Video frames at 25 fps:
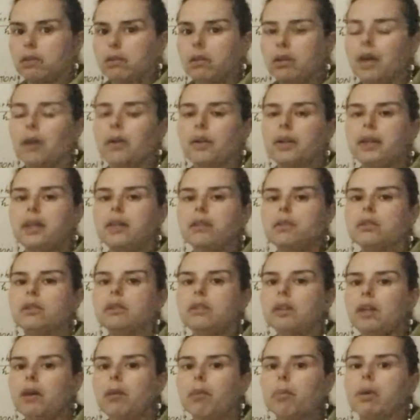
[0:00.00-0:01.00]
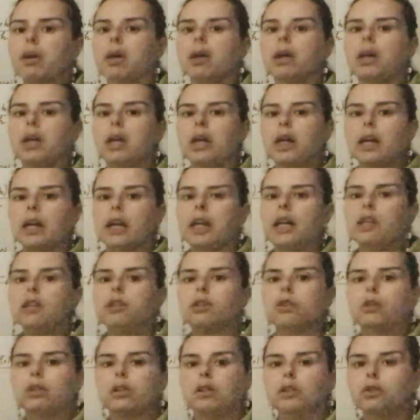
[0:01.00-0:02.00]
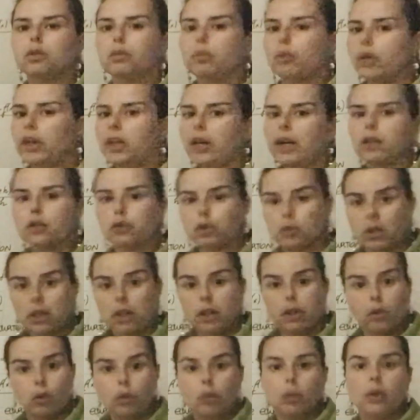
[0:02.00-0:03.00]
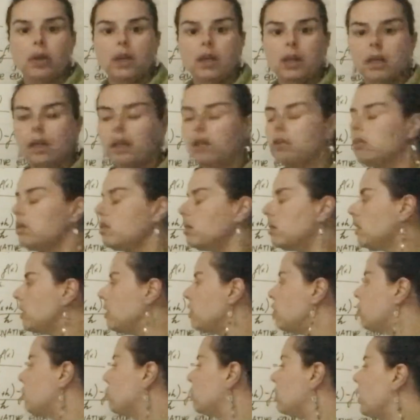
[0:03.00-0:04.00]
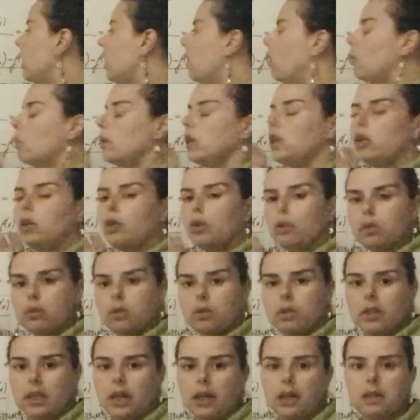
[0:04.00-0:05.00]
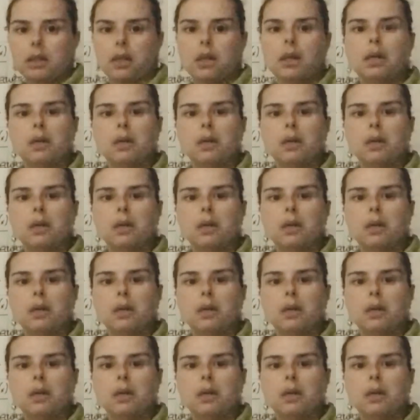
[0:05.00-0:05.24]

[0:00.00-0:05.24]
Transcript: Now, the next step is going to be actually doing an exercise to see how we use that.